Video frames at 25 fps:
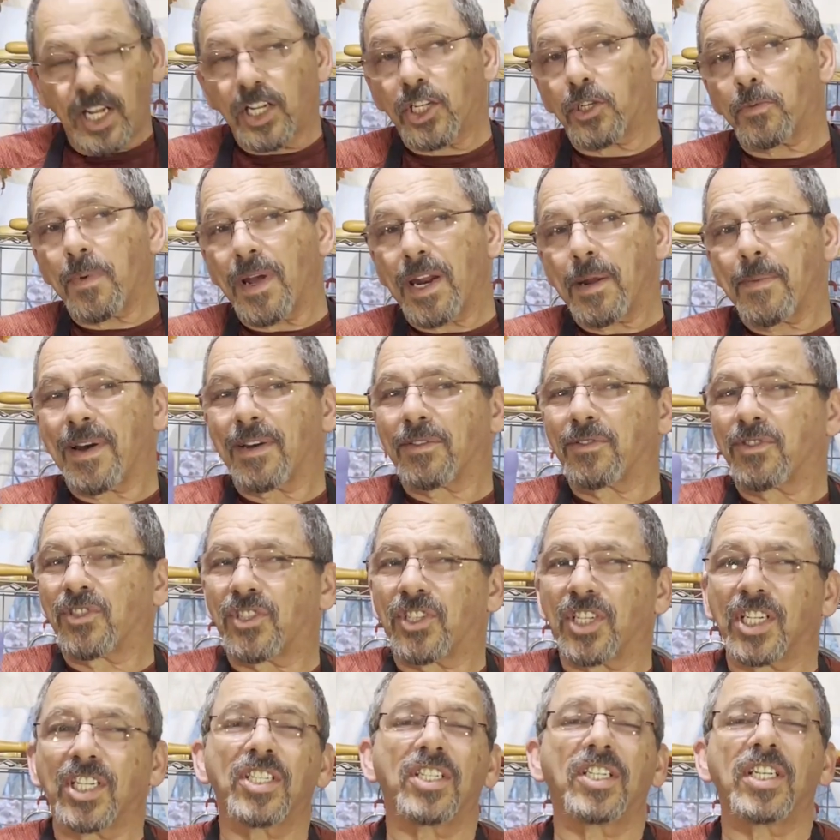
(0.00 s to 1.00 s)
it's been about
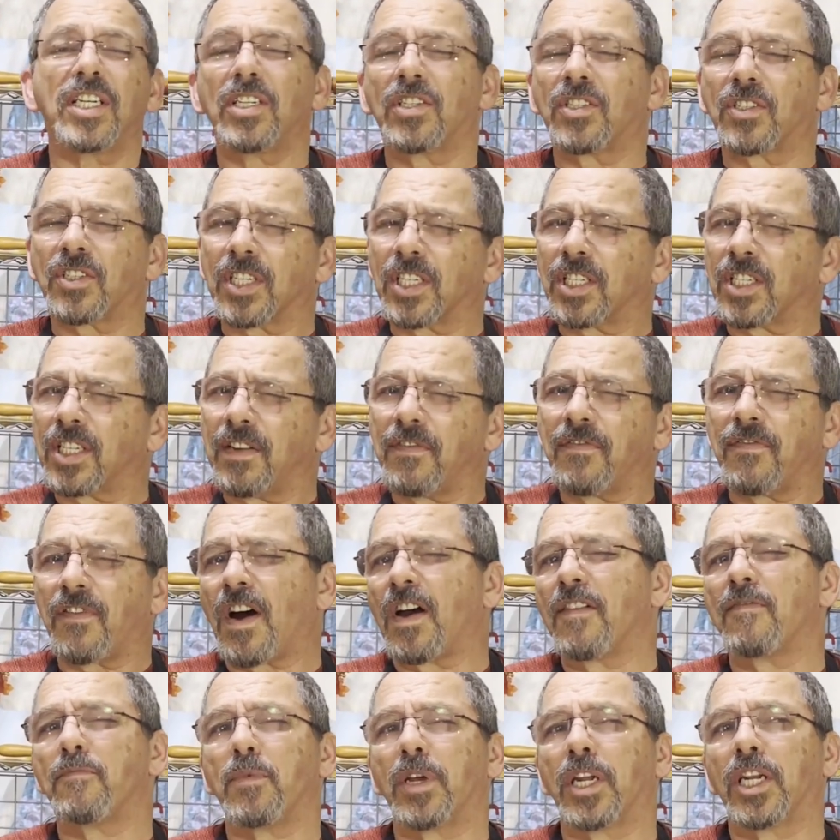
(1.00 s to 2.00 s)

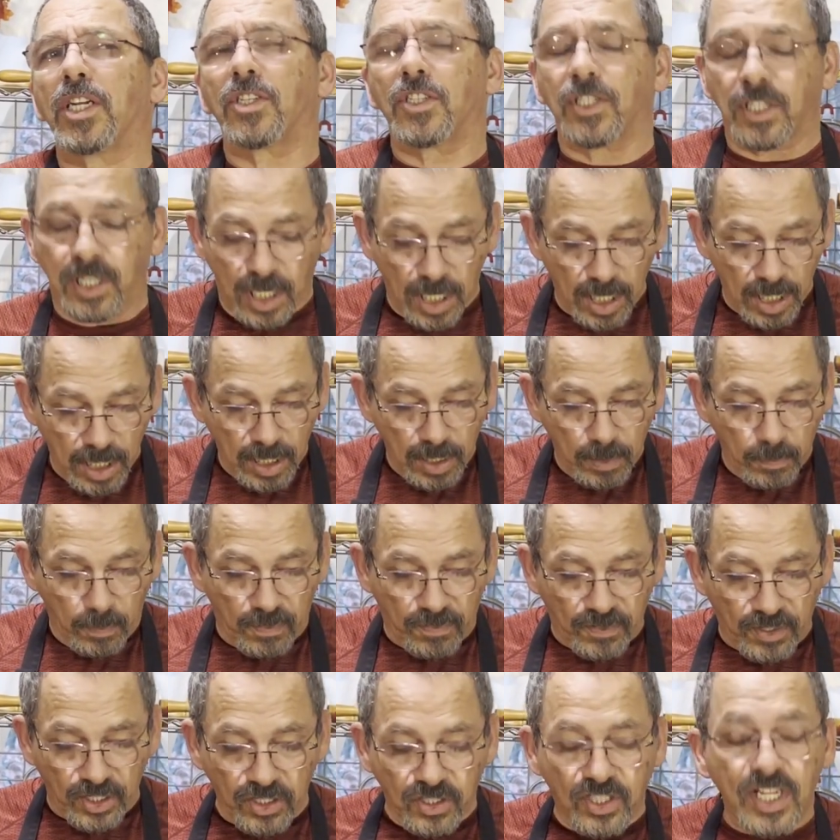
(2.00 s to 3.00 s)
65 minutes.
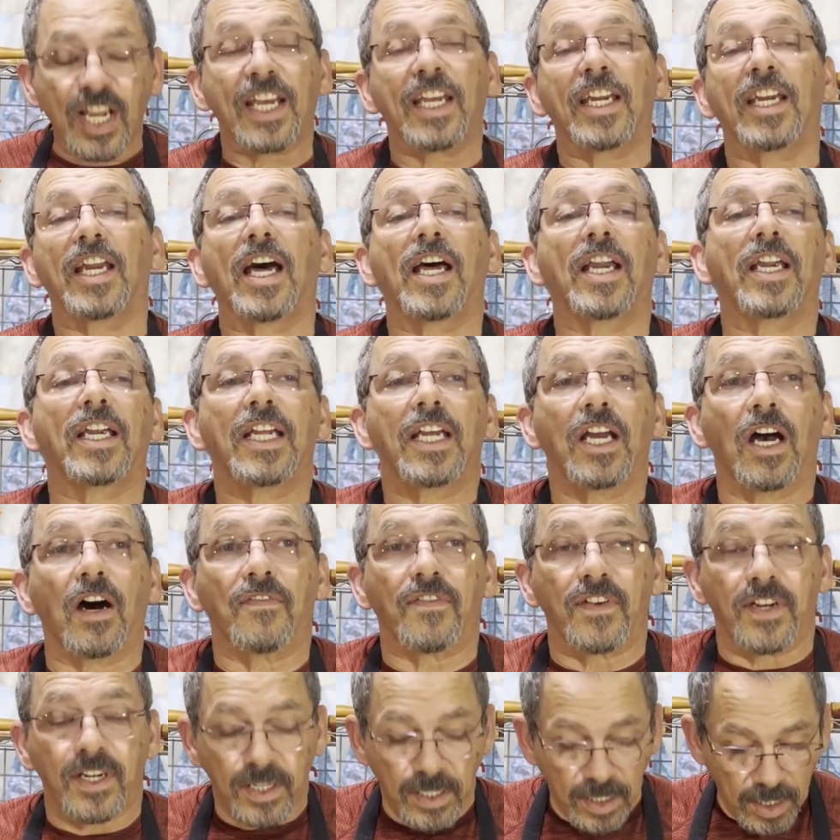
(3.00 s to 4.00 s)
We've just taken it out of the
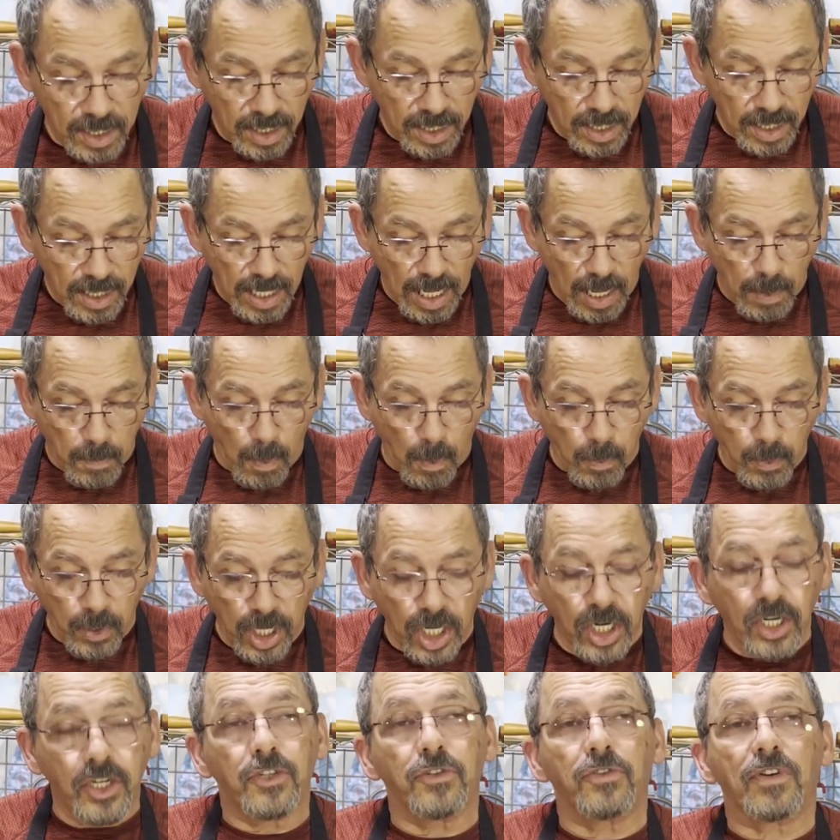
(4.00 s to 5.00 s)
oven, and what we're
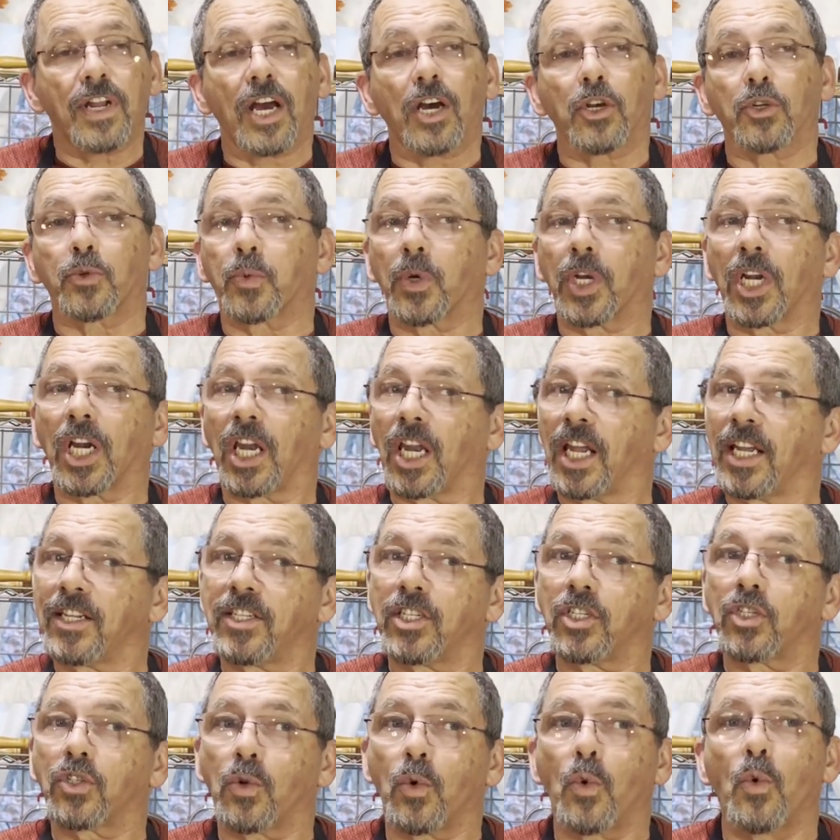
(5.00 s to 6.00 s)
going to do now is we're going to let
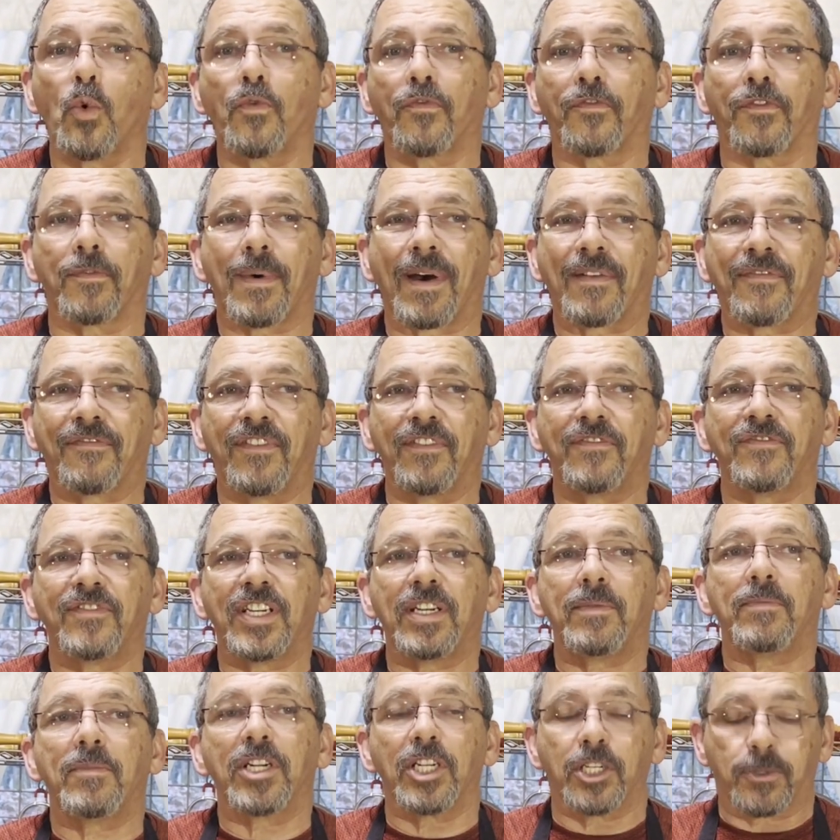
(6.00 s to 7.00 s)
this cool for about
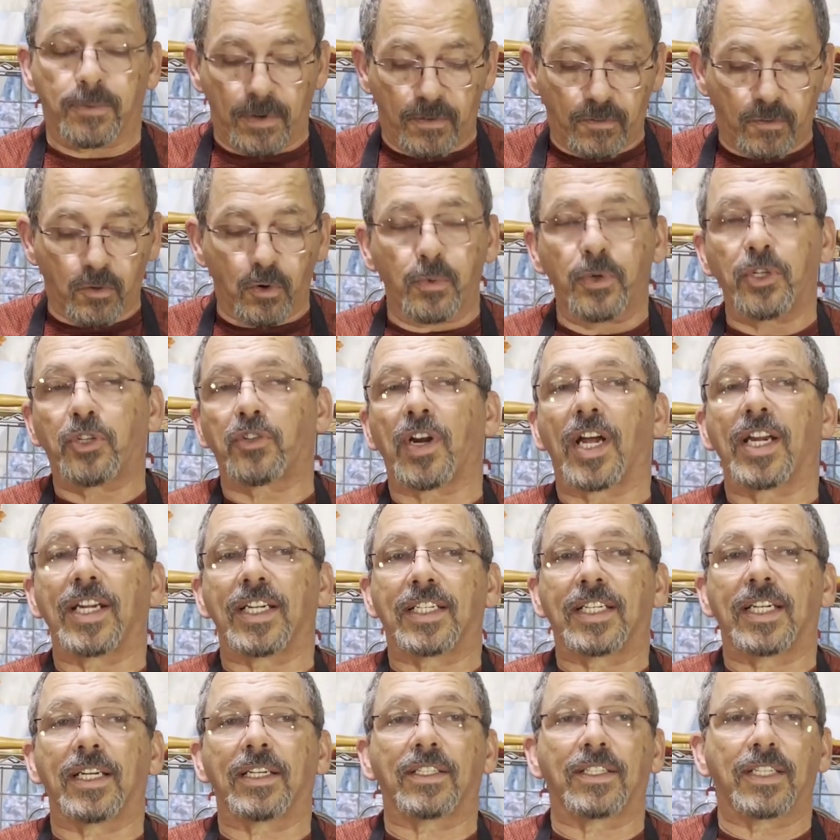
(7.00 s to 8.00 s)
15 minutes before we try to
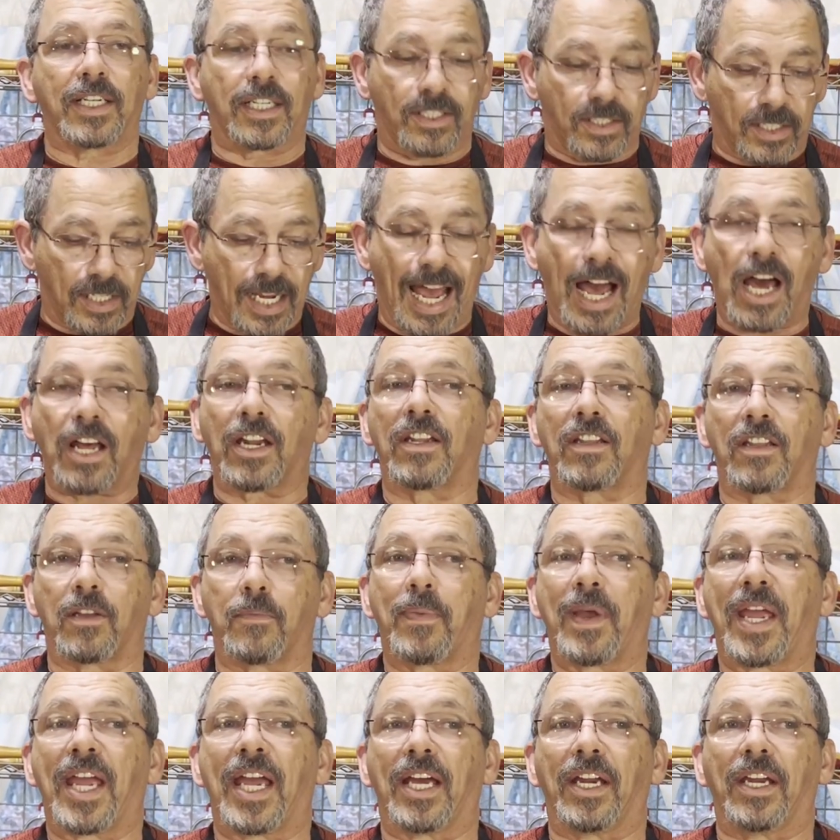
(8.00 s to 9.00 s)
take this out of the
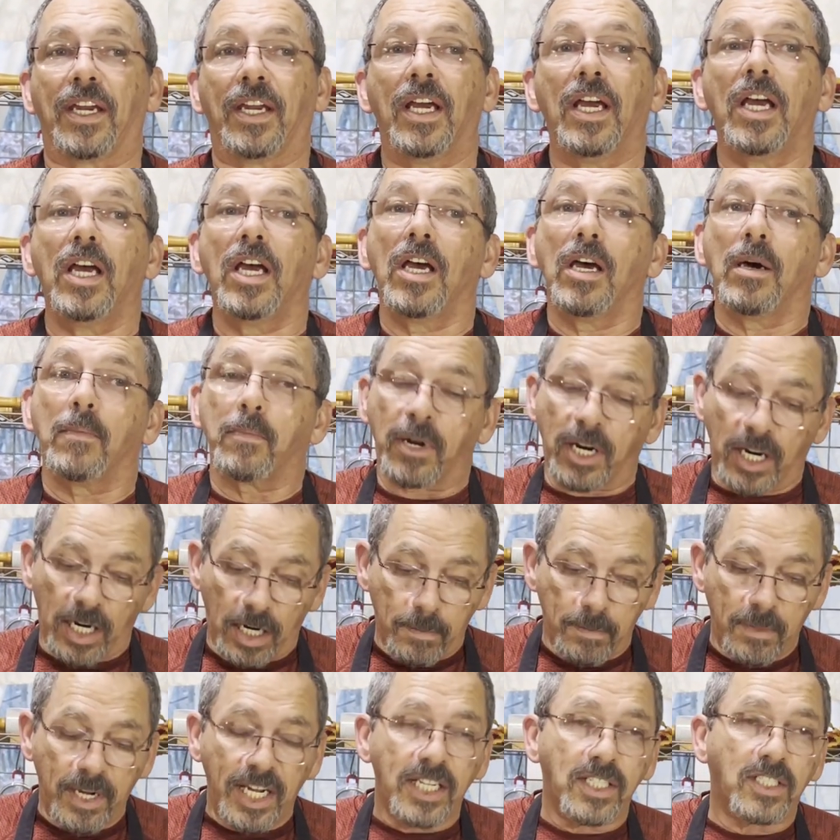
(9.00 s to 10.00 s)
pan. But in
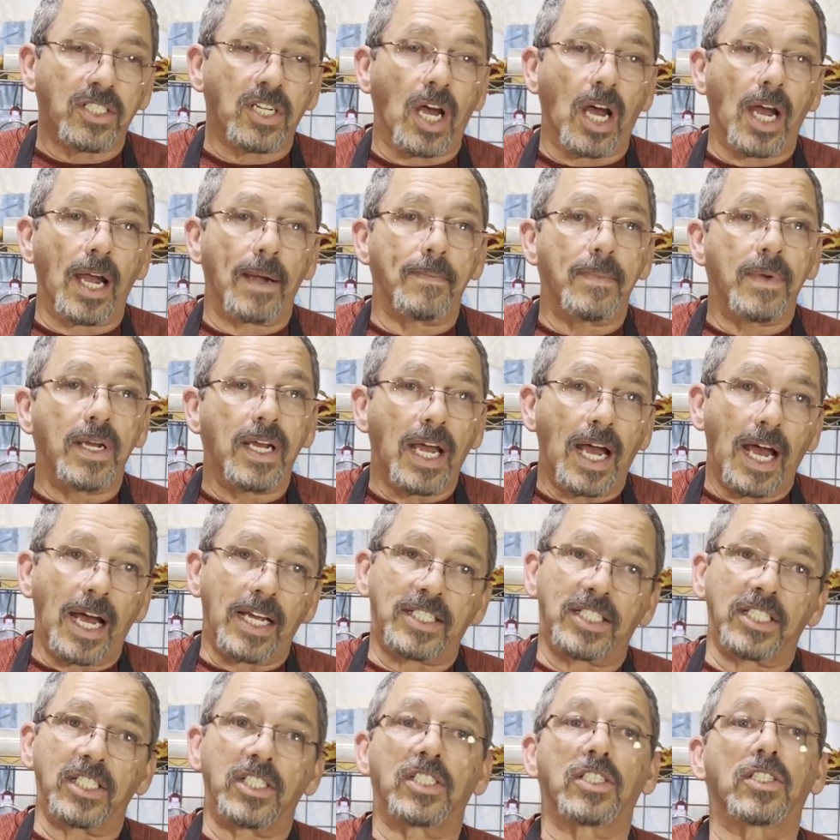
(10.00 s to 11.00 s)
the meantime,
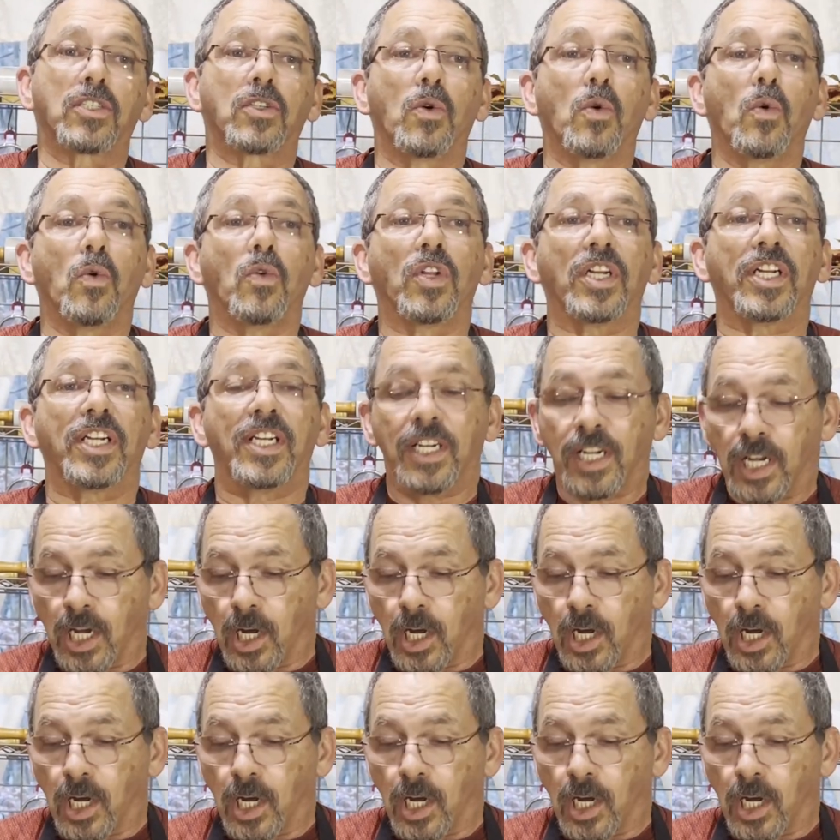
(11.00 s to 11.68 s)
as this is cooling,